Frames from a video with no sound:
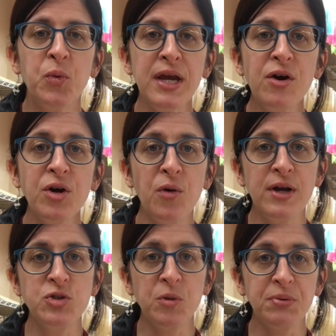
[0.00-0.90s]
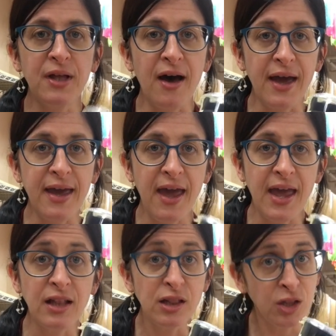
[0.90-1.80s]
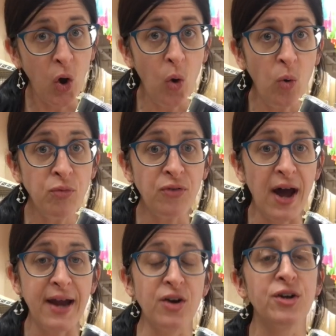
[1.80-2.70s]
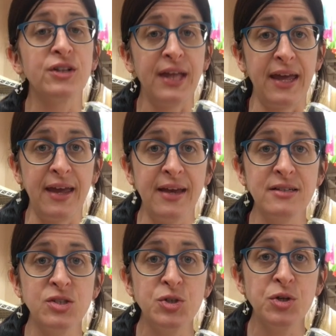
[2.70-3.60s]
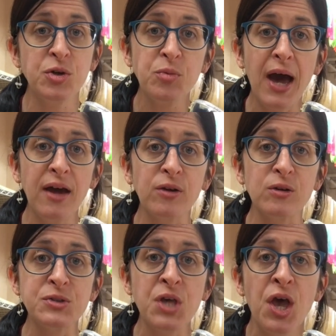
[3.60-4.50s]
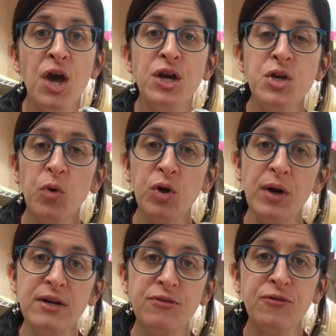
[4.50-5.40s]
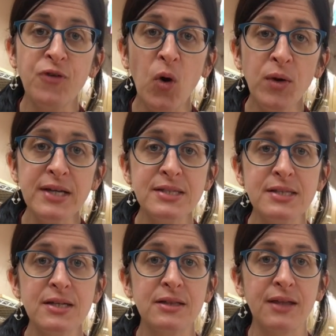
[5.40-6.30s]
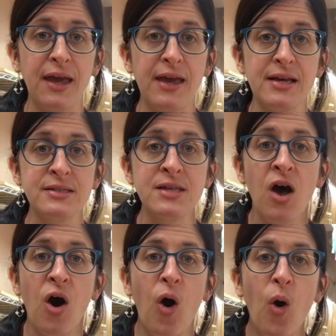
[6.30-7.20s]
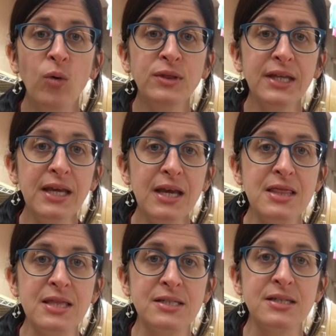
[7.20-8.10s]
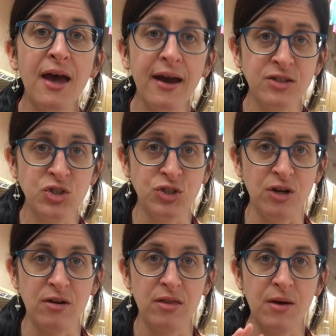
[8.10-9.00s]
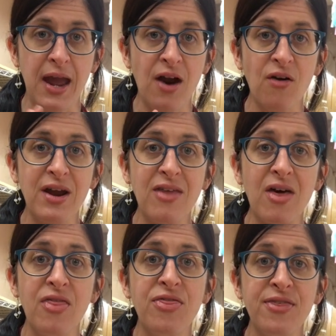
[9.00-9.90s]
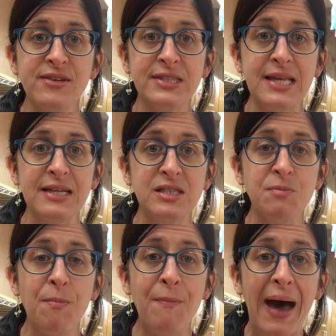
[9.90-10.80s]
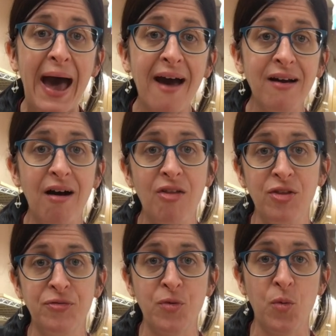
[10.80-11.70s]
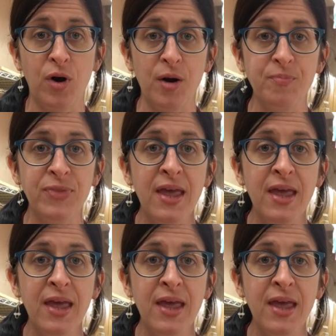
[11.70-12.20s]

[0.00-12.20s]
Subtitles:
We are going to apply a low fire glaze to your rattles. You are going to focus the glaze only in the texture, the area that sinks back on the form.